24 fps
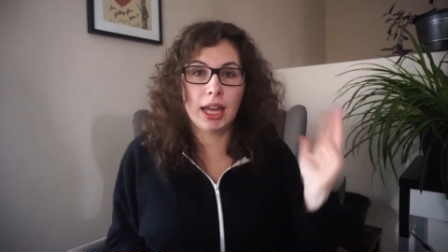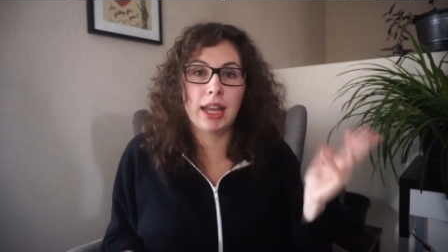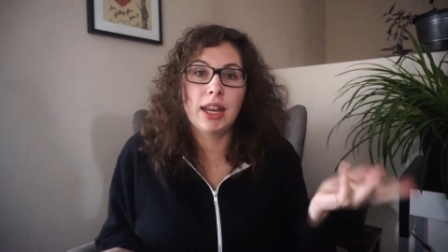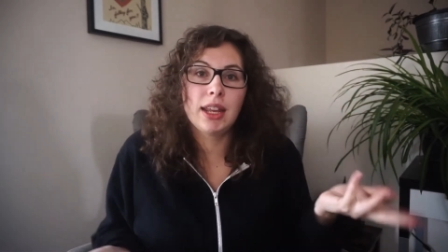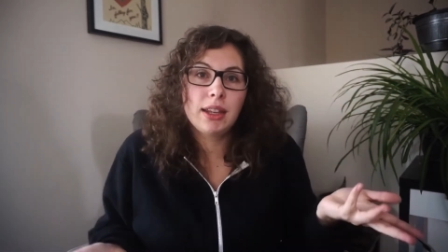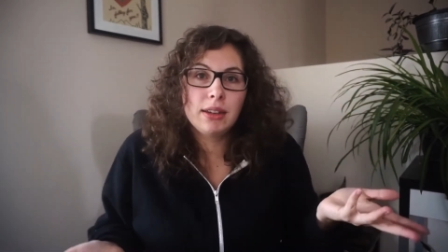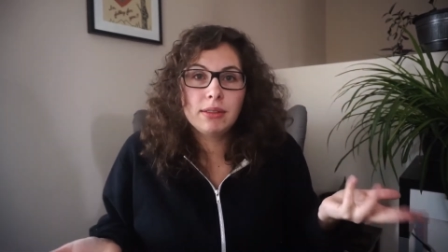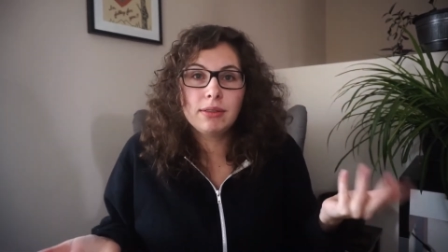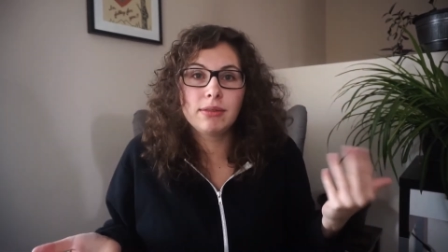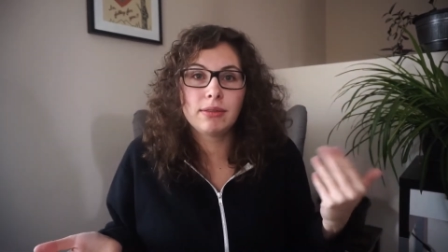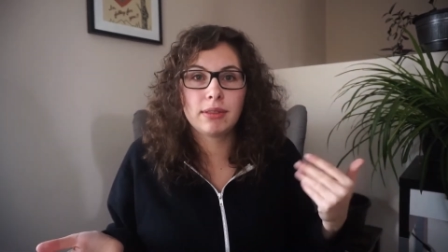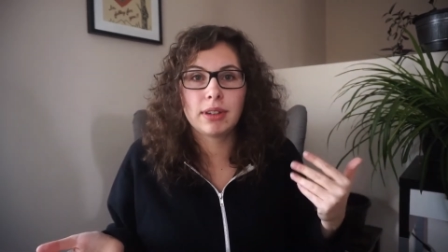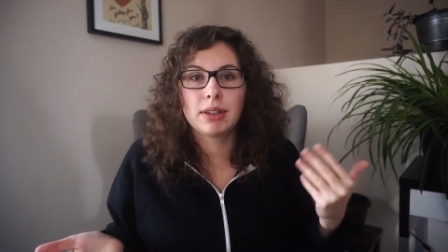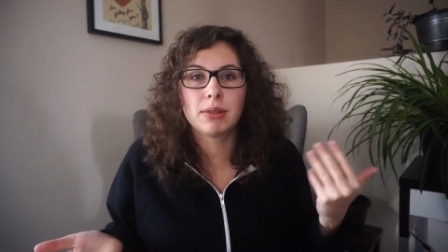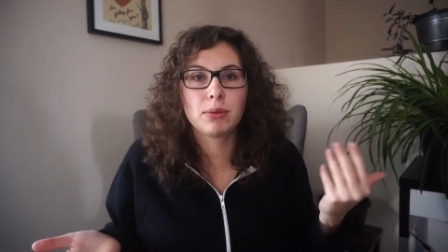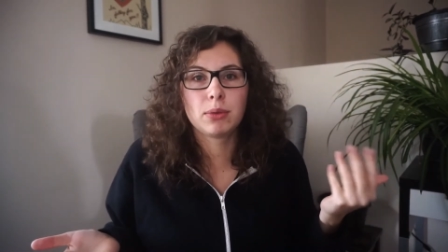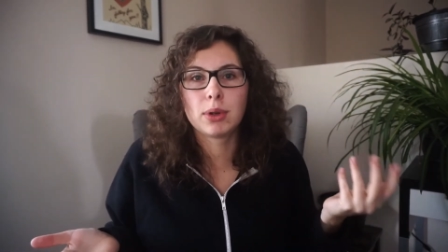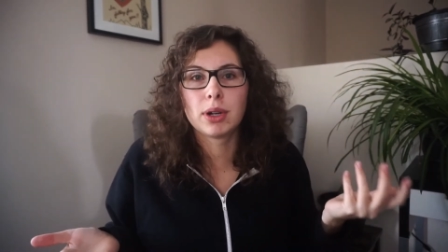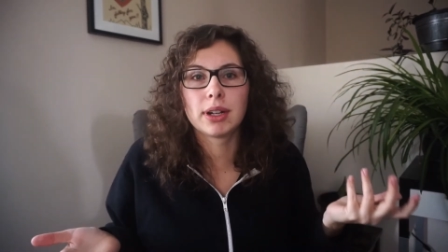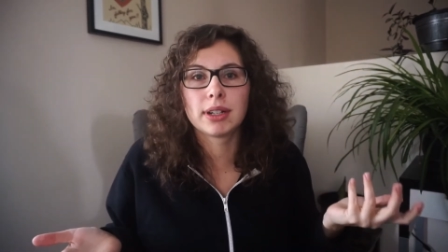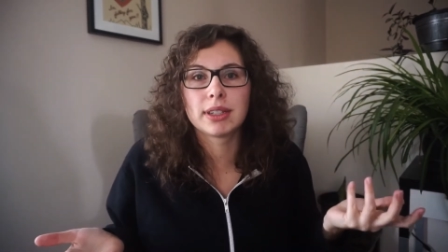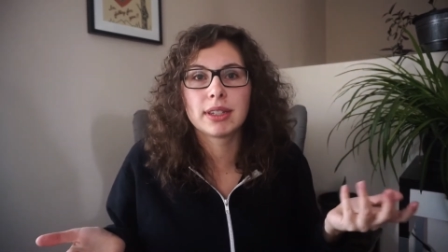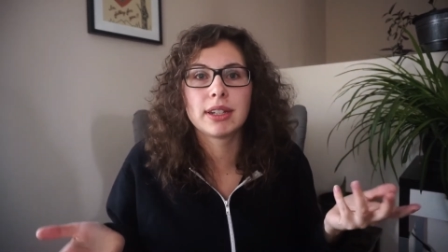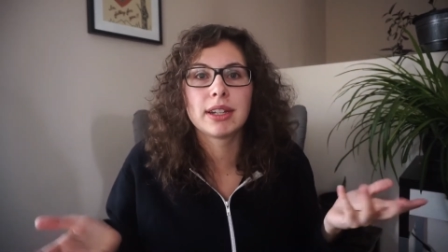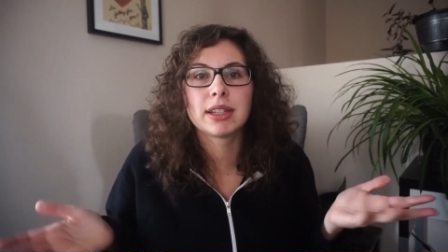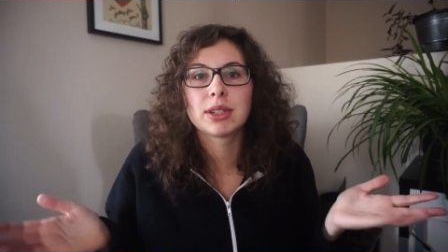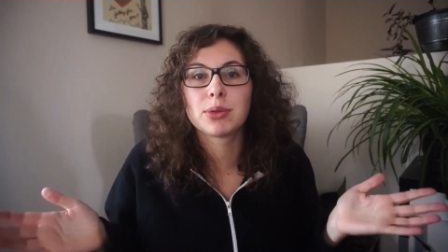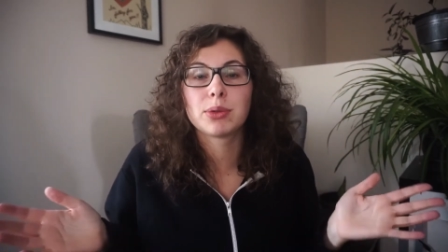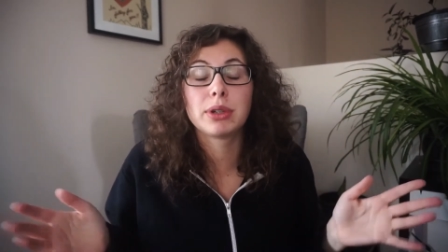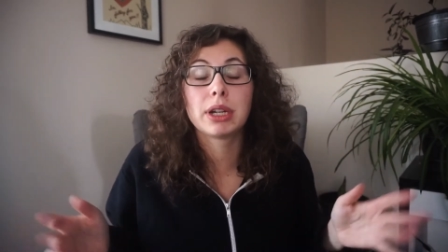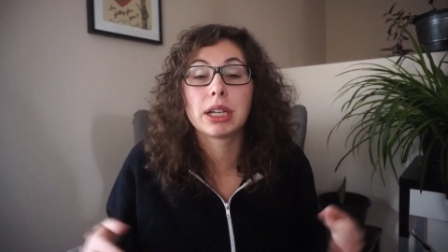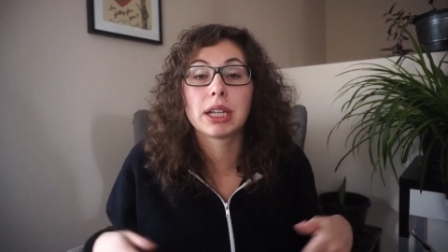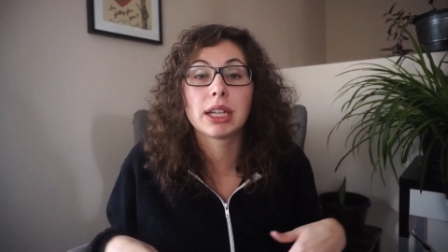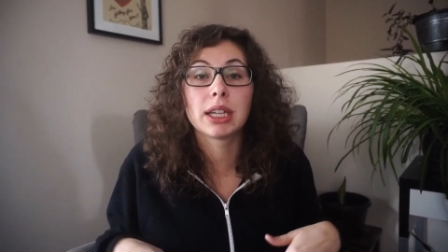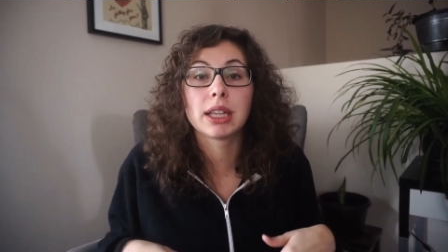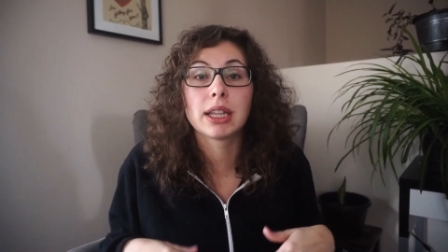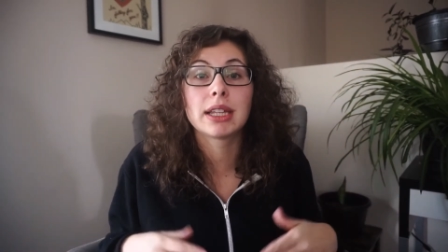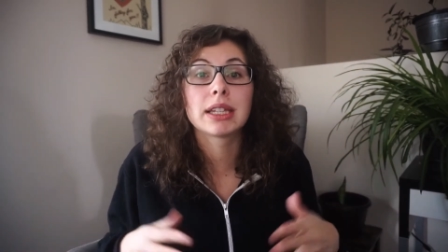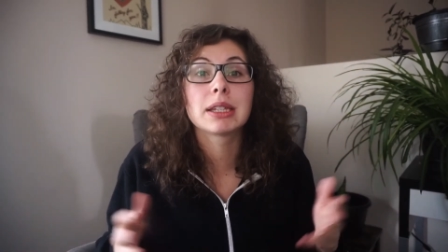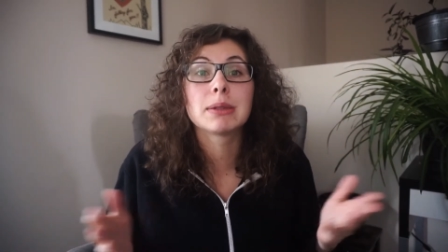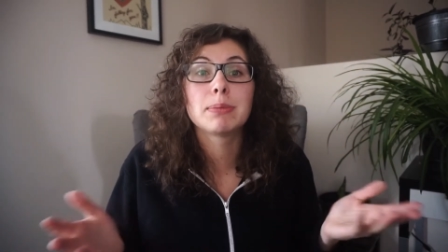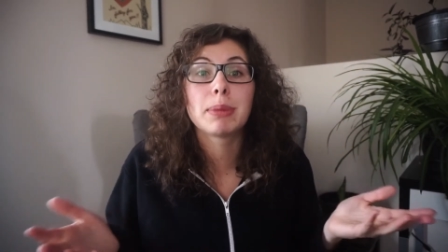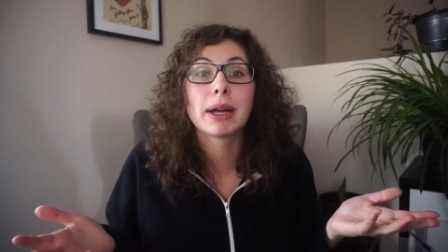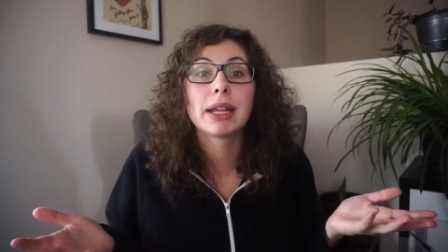And it works and it's ridiculous,